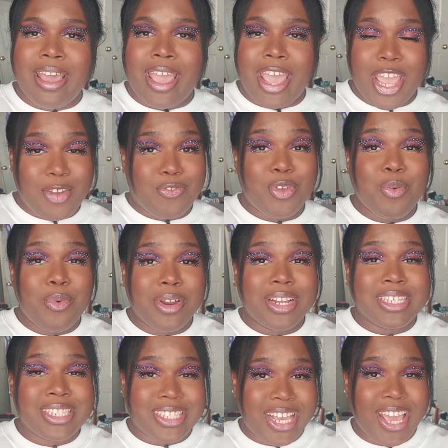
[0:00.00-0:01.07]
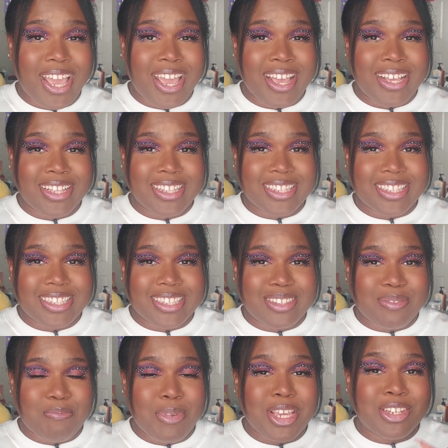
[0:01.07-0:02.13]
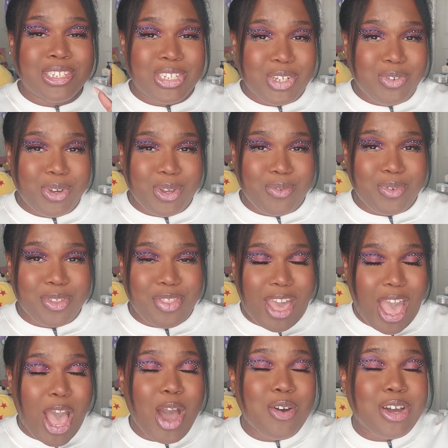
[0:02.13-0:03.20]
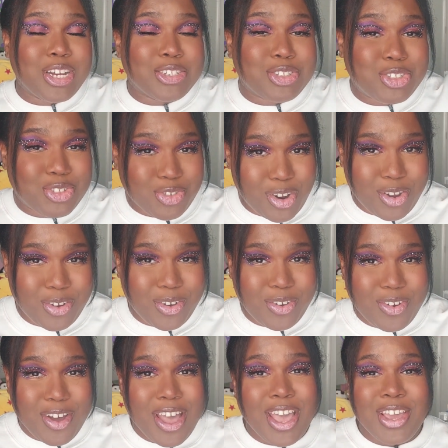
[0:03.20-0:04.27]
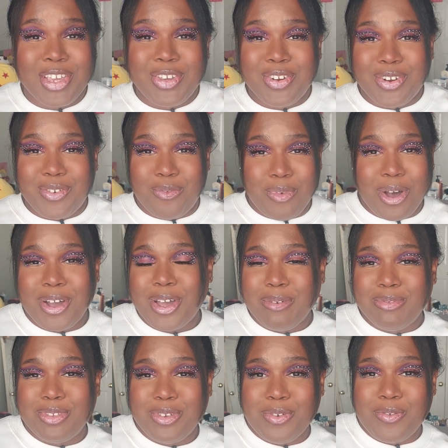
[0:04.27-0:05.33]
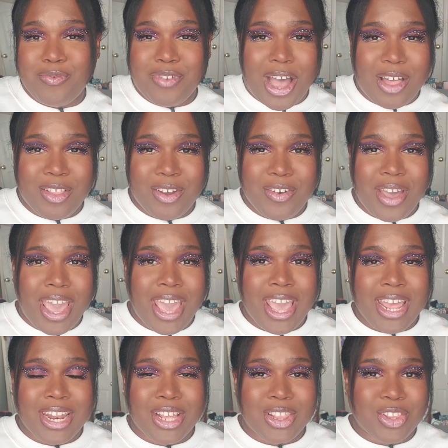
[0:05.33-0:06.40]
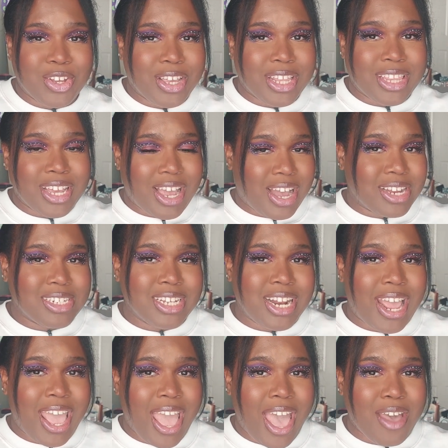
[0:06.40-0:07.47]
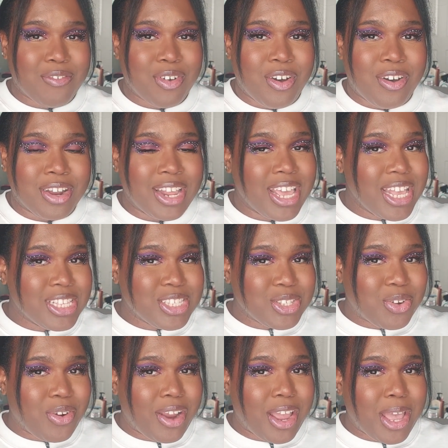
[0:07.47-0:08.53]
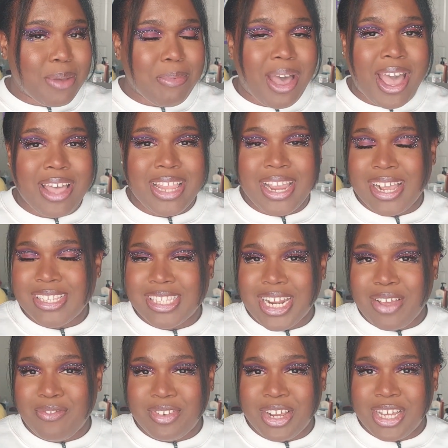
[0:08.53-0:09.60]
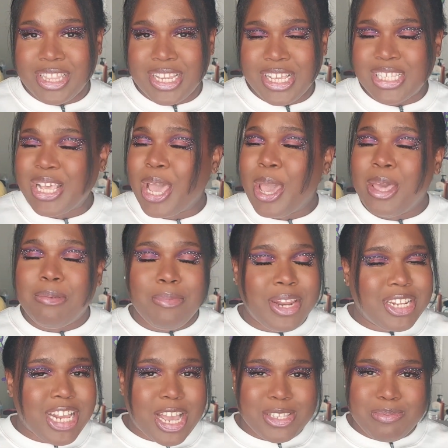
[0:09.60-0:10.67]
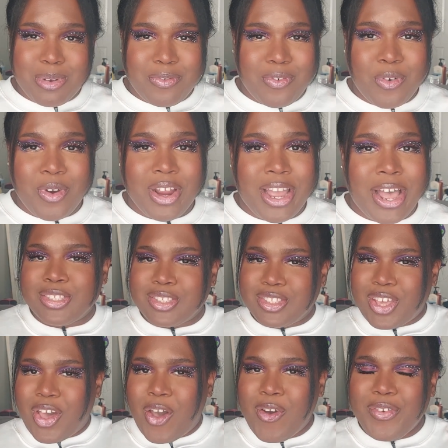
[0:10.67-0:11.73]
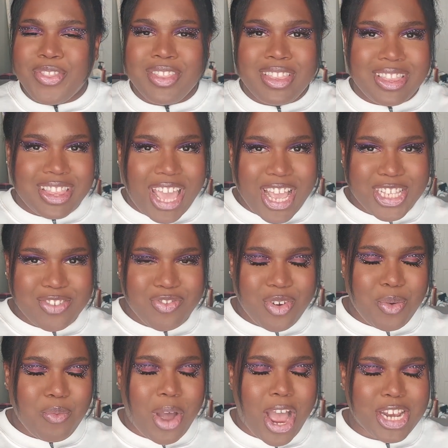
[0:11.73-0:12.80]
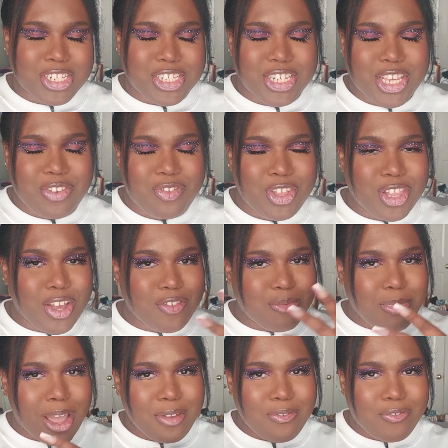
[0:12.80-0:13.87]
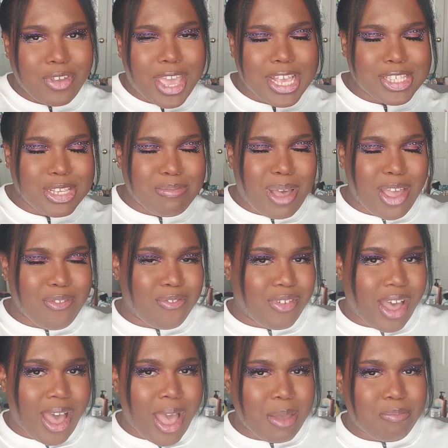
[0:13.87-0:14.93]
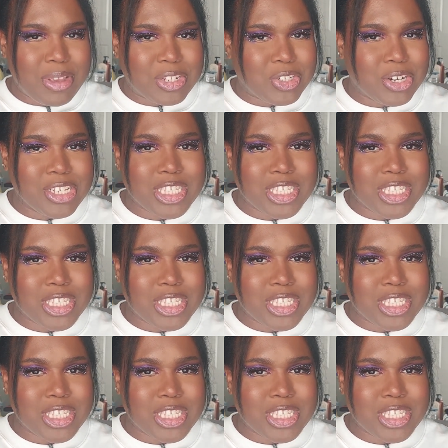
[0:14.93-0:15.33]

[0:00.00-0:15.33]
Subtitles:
If you want to see me do it without a struggle, you're welcome to follow and look at the content I have on Instagram. Like I said, I've done this many times before. So thanks for watching. If you loved my face and my vibe, make sure to